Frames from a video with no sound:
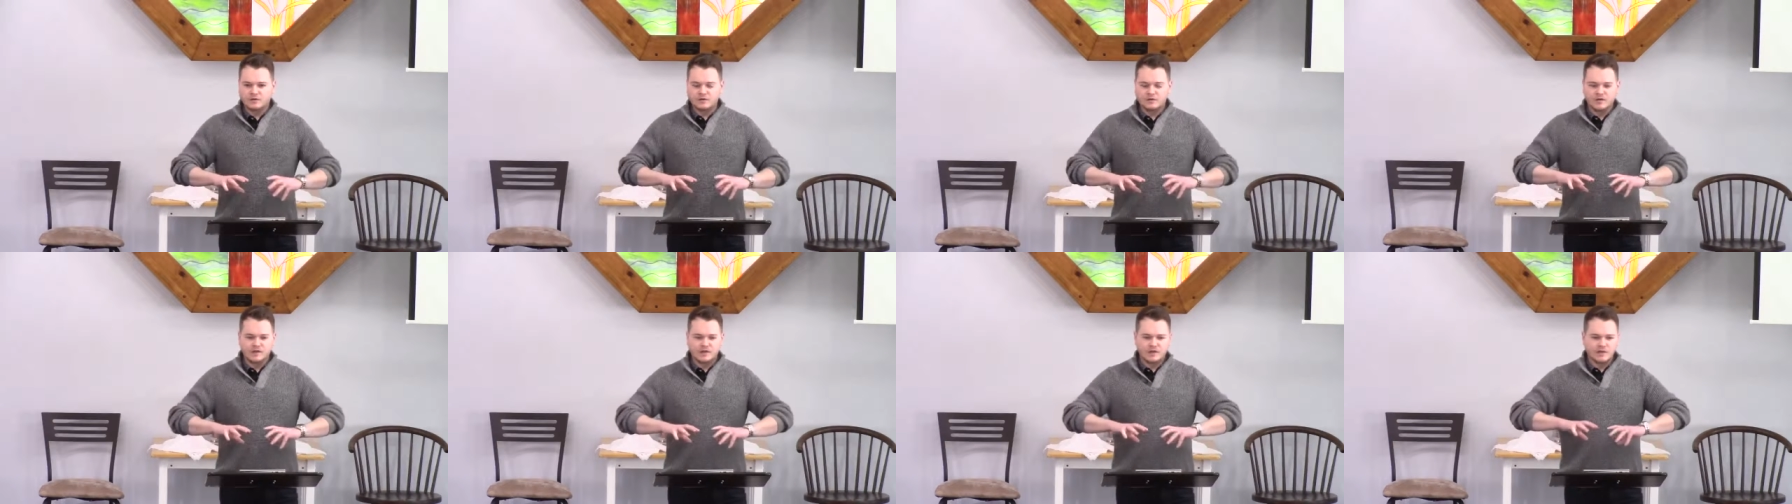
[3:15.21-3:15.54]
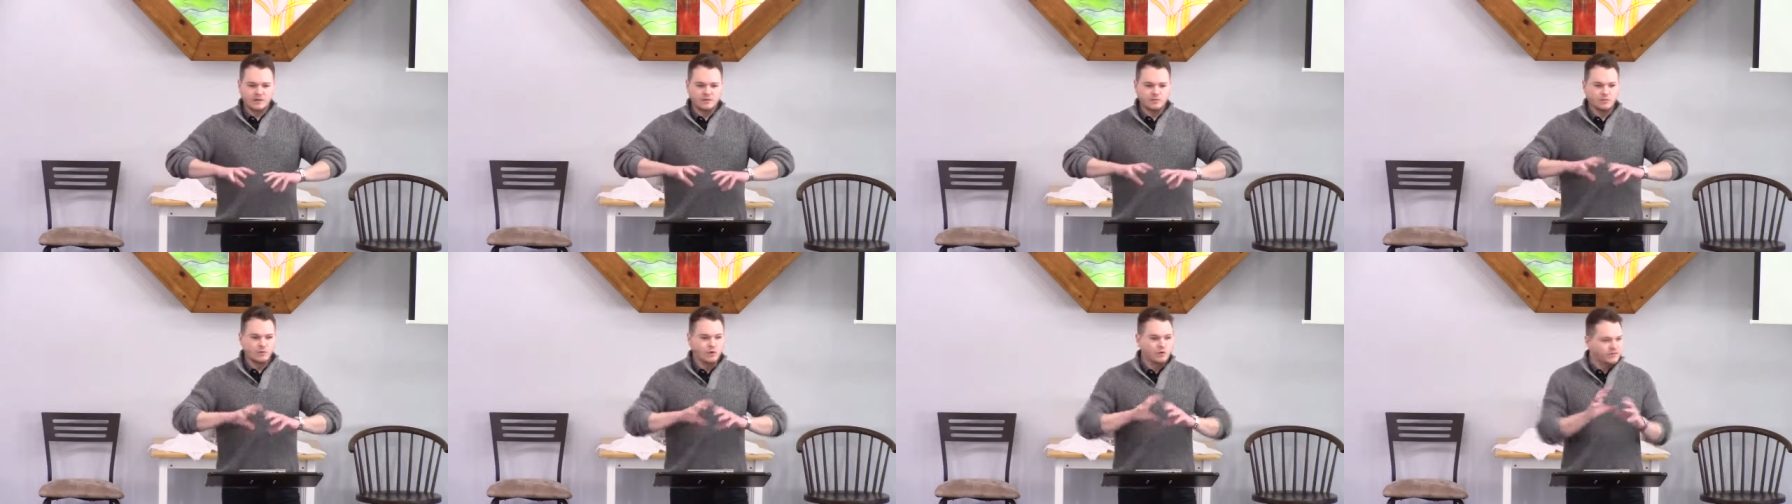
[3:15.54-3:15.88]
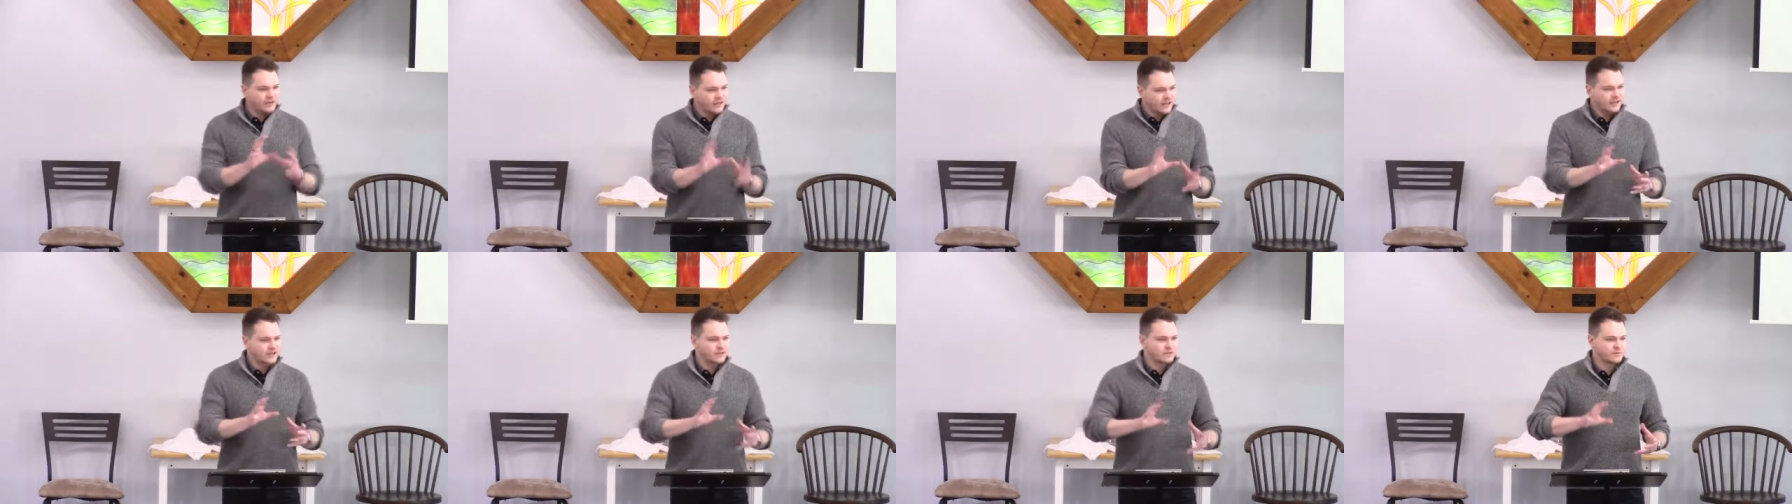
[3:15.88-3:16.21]
in
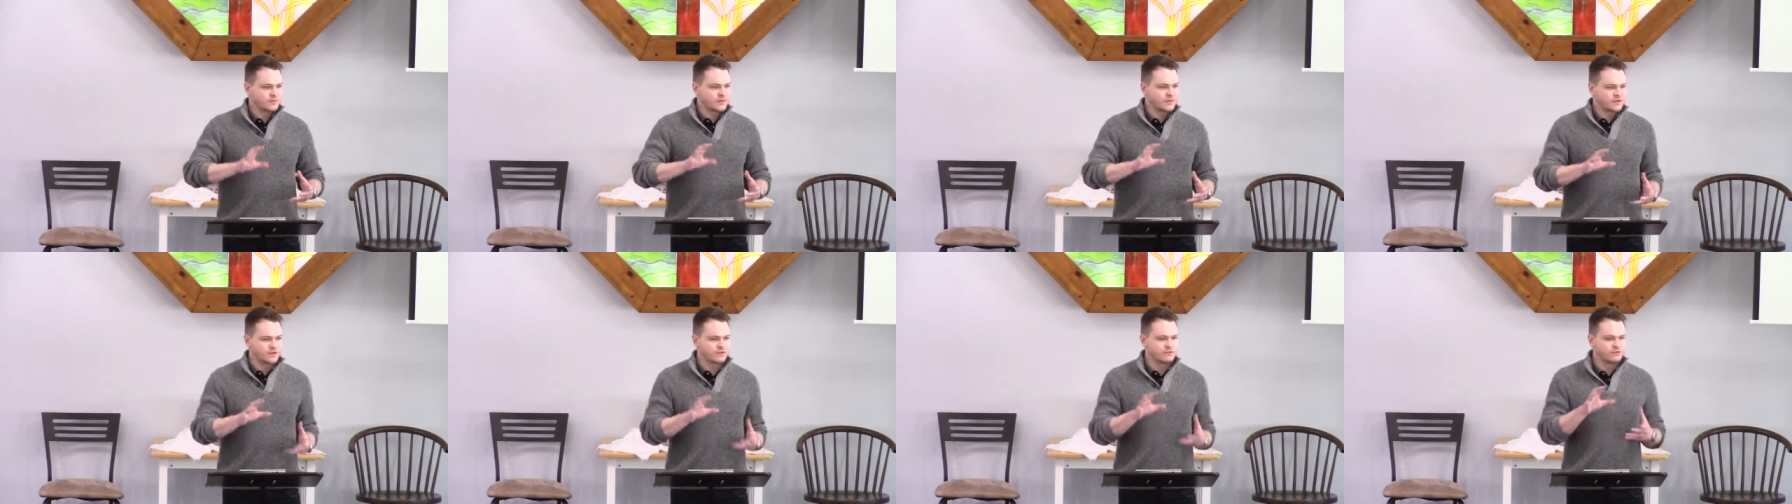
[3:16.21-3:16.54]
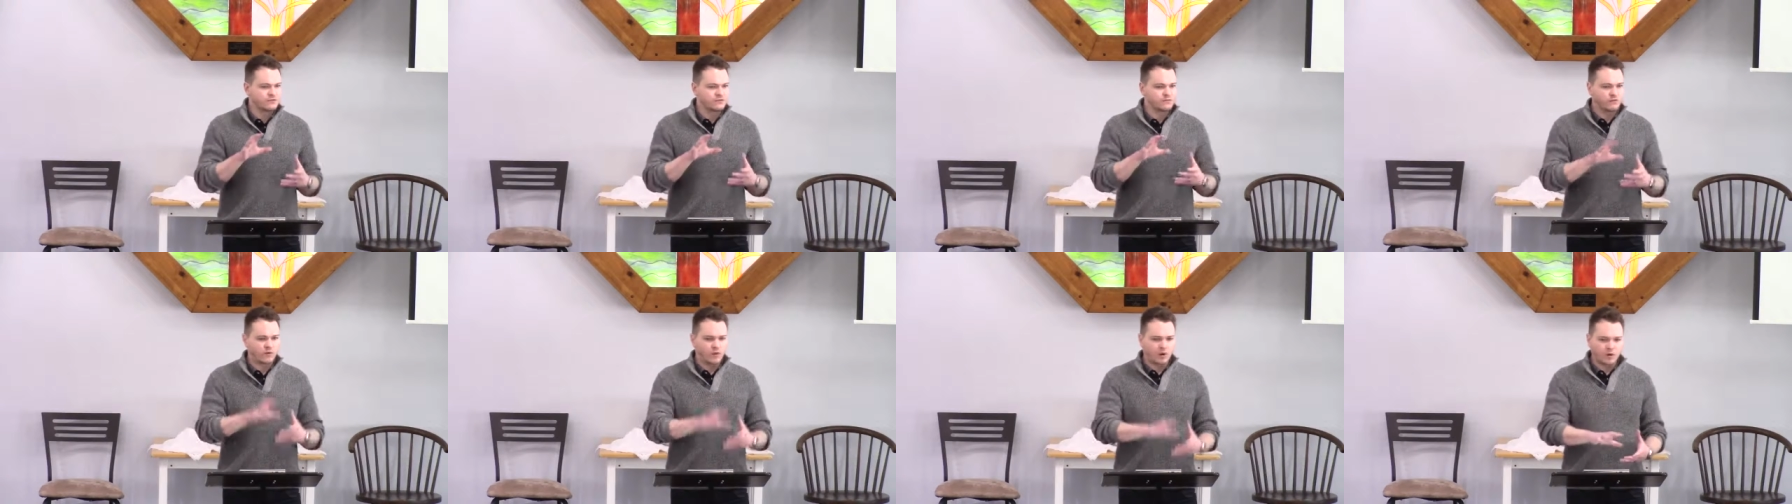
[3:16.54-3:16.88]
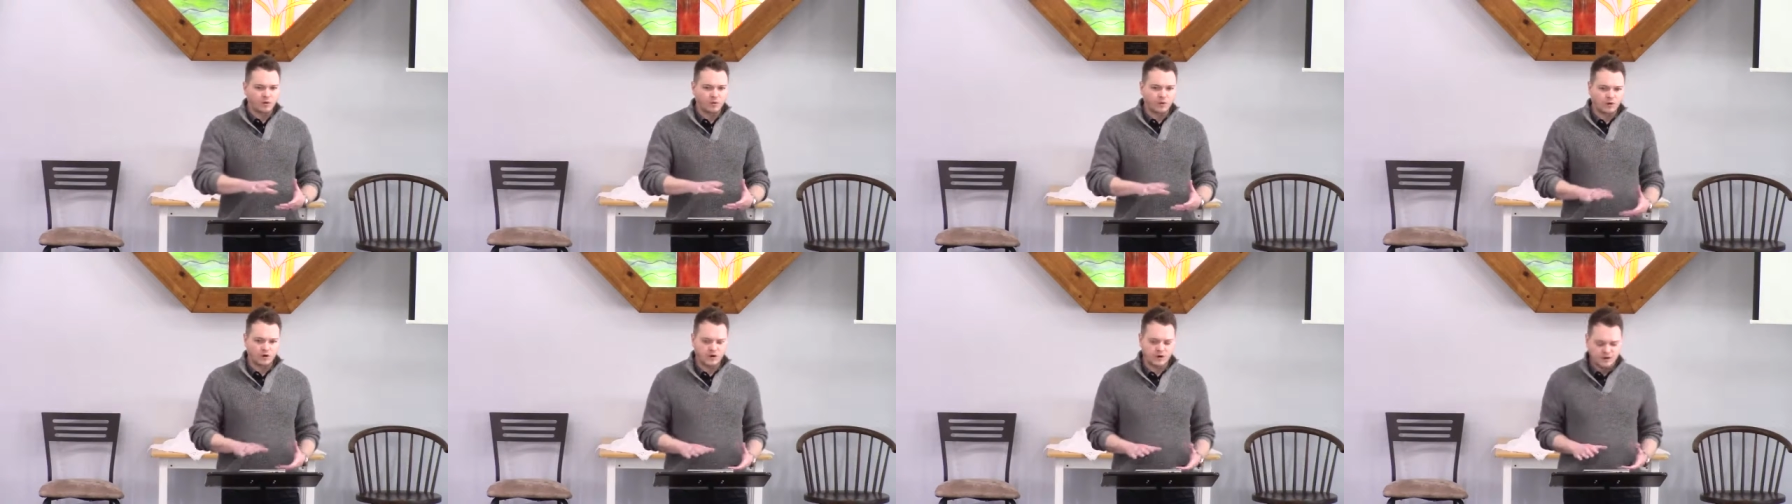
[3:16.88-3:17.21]
moving his mission
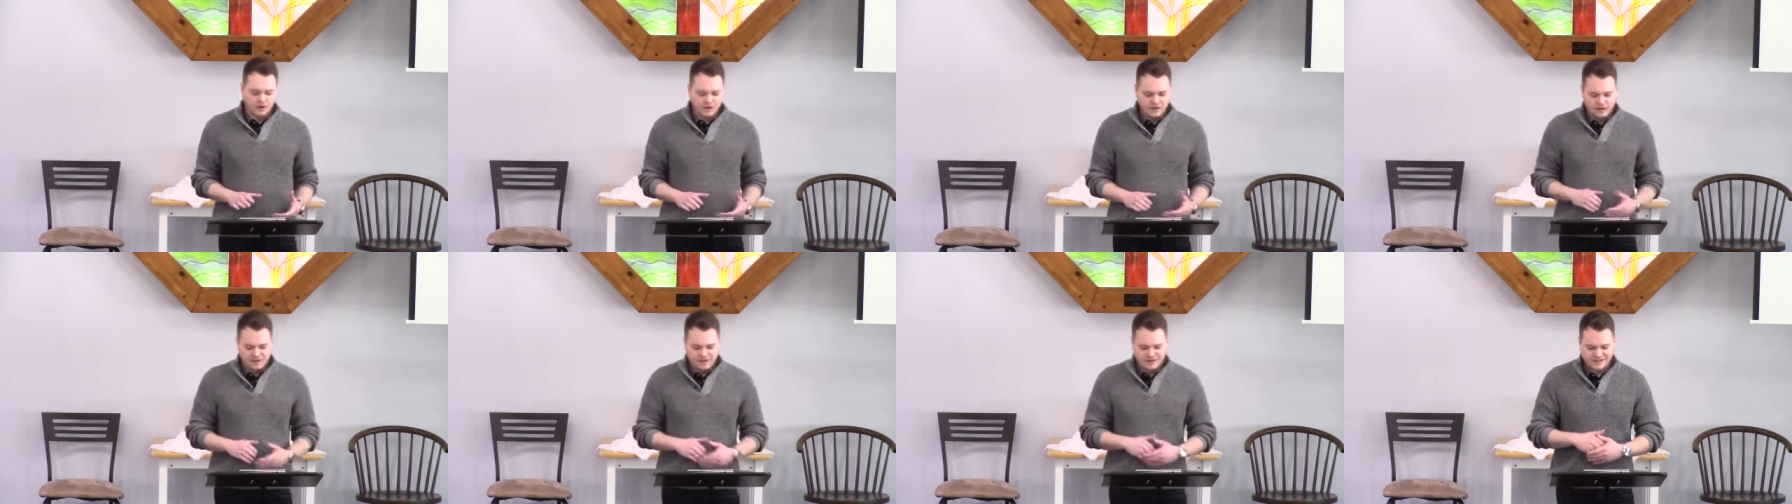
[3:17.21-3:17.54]
forward